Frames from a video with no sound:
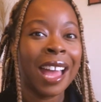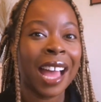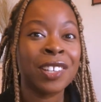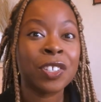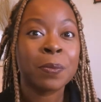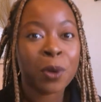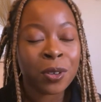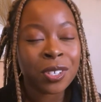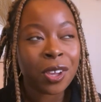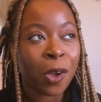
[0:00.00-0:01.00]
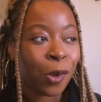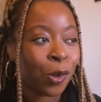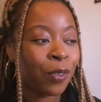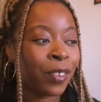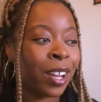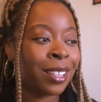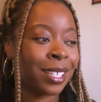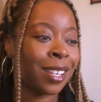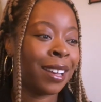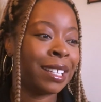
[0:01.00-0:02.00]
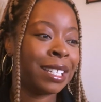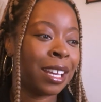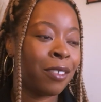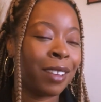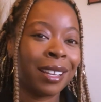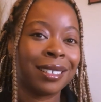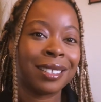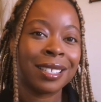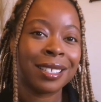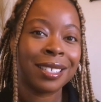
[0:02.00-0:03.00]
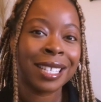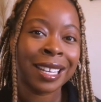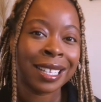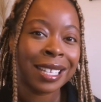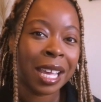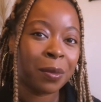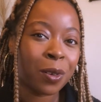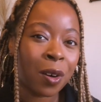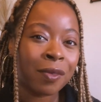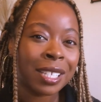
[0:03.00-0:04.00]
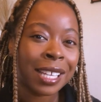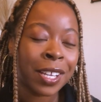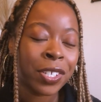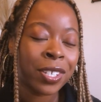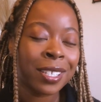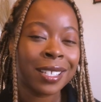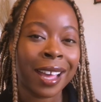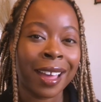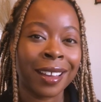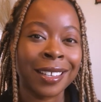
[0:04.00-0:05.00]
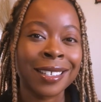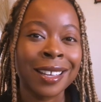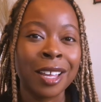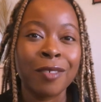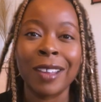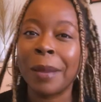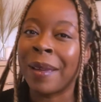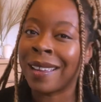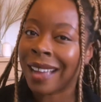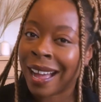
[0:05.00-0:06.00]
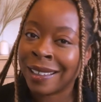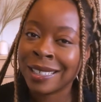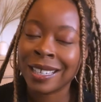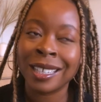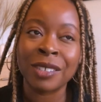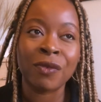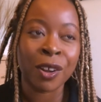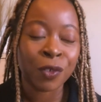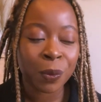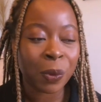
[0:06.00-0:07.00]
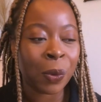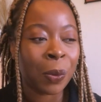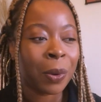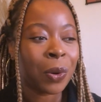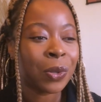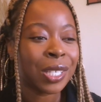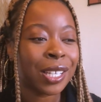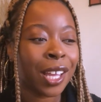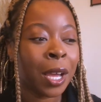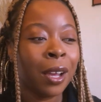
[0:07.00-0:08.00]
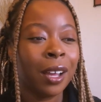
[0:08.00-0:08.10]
and just bond over this idea of like dinner table conversations and really being candid, vulnerable, but also